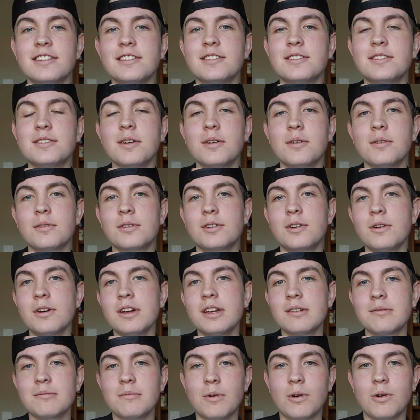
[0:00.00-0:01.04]
So
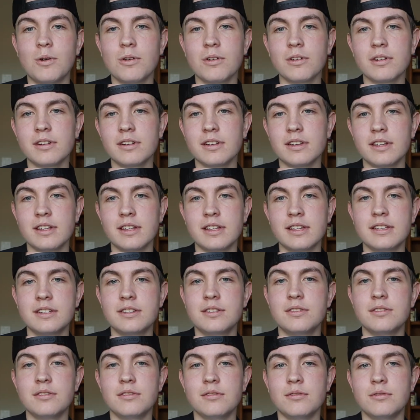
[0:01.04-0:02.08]
going more
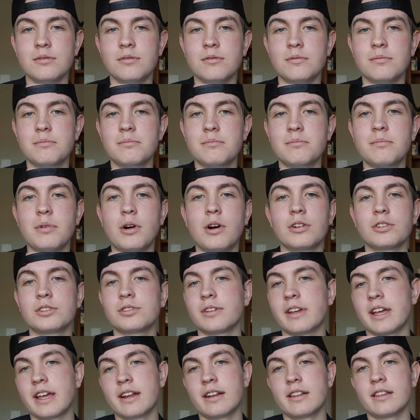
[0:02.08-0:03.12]
into
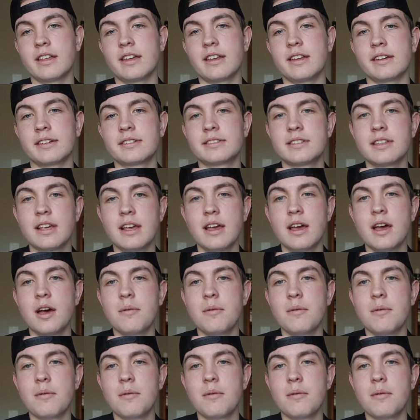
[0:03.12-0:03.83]
partial analytics,